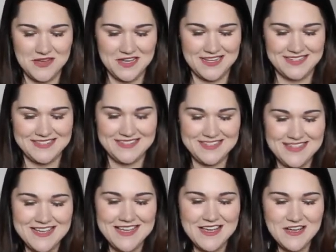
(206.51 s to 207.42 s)
But
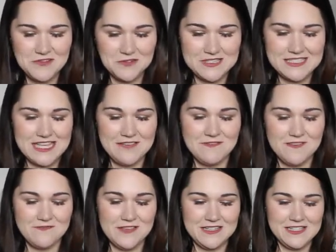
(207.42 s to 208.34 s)
we'll see if
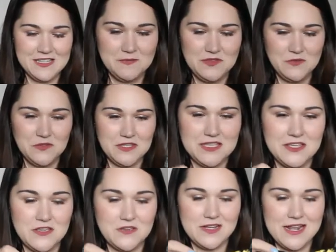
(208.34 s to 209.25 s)
it fits them. It's really
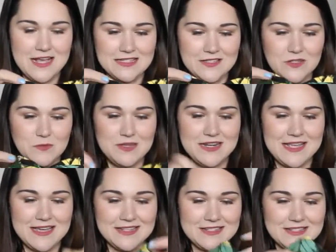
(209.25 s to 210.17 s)
cute. It has little
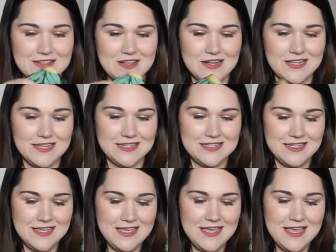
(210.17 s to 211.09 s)
bananas on it.
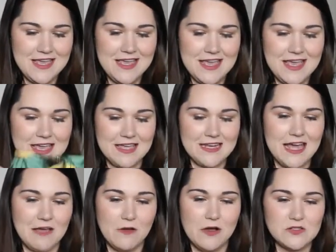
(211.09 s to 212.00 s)
And
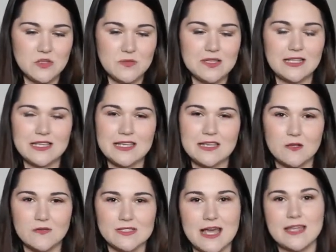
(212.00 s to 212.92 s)
I'll also be linking
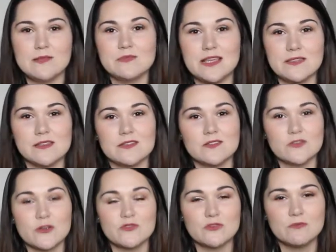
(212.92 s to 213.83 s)
all these items in the
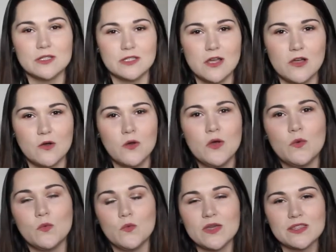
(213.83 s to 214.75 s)
description below
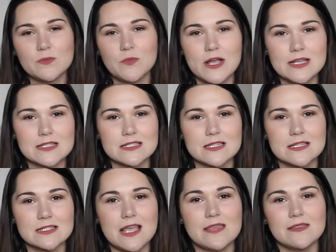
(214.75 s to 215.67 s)
with the
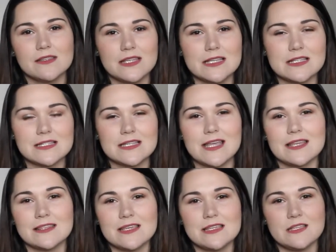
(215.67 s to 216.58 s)
prices and the links to
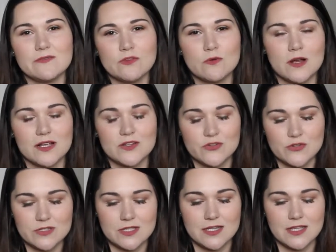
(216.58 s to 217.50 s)
get these if you are
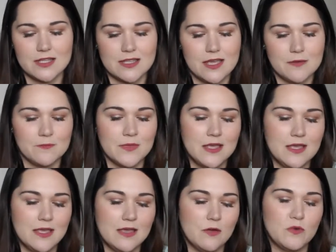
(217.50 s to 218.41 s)
interested in them,
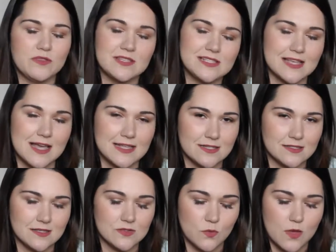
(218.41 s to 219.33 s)
with the sizes
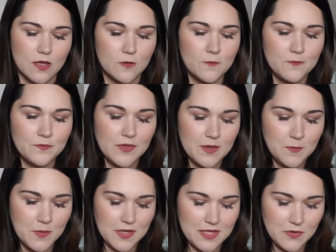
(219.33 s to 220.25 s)
as well.
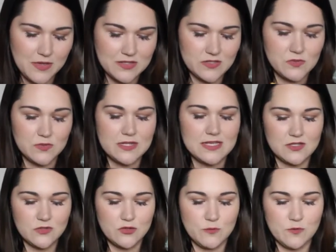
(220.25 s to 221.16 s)
But anyways, this one is
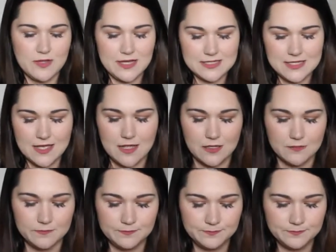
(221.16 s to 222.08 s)
a triple XL.